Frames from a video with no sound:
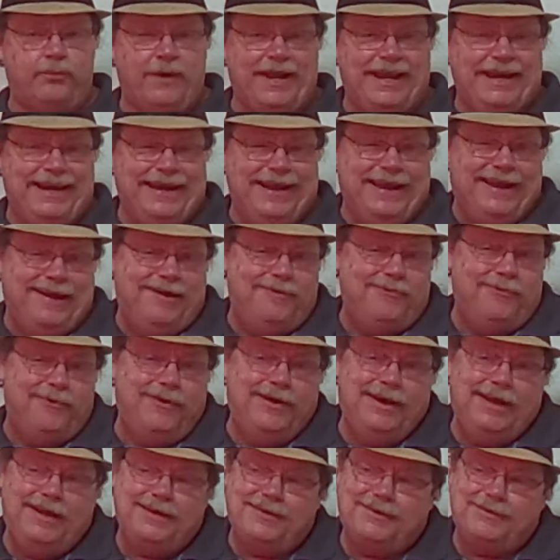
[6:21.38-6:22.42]
right now,
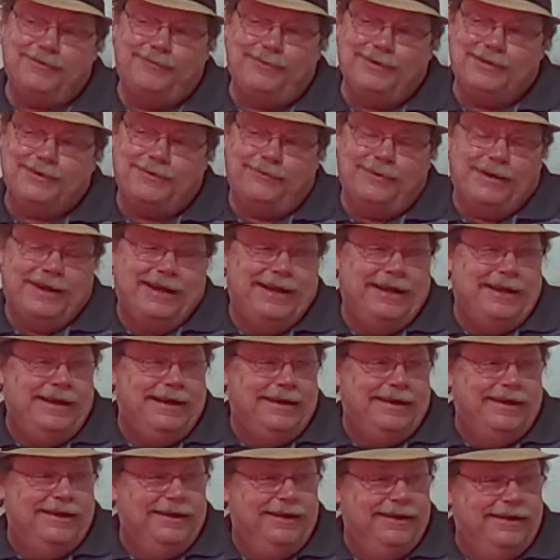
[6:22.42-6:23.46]
we're not sure what's going
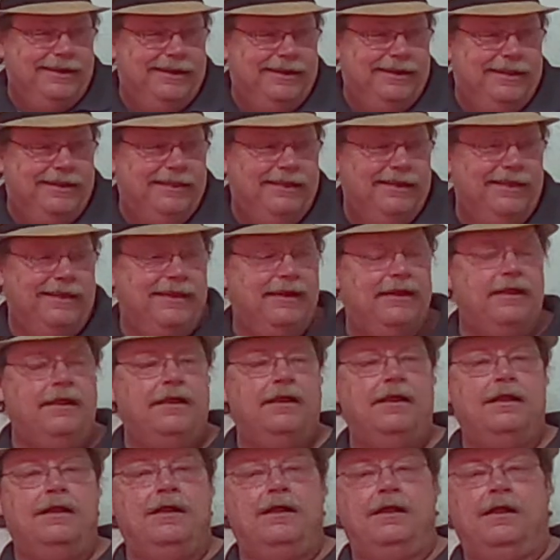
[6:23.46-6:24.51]
on. Yeah,
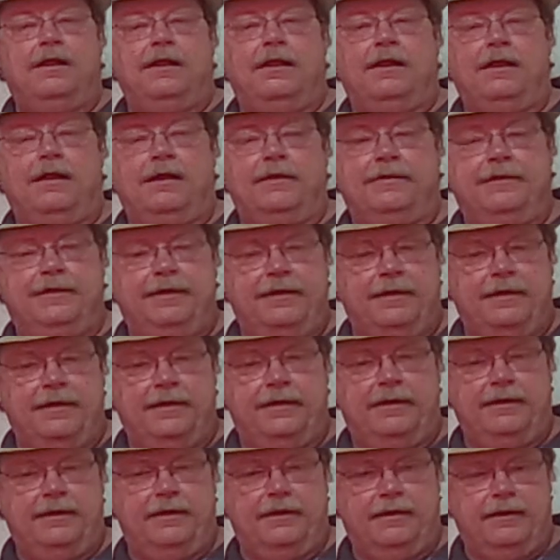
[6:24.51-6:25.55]
so.
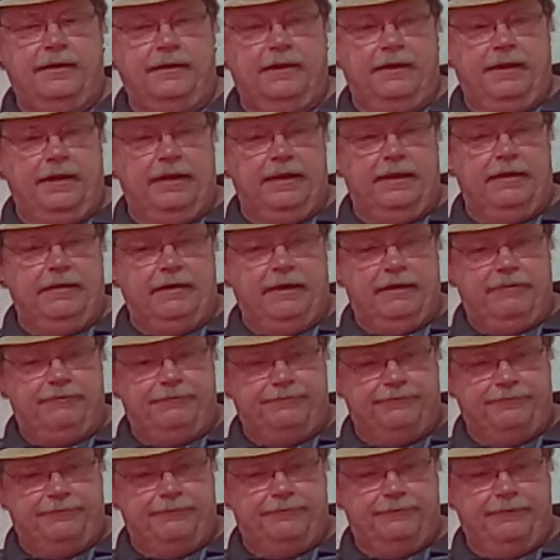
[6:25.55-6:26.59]
That
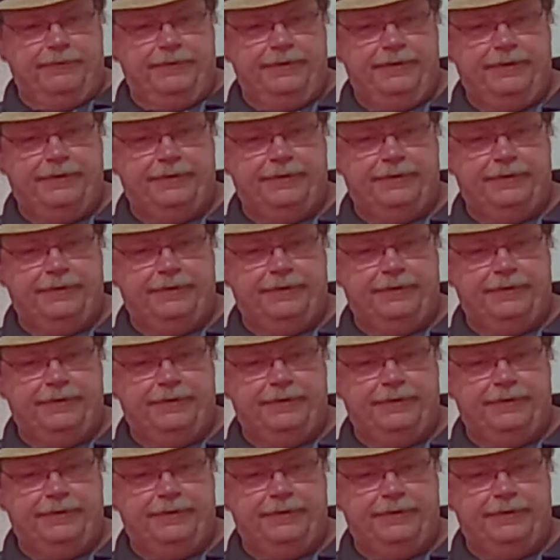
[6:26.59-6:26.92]
if,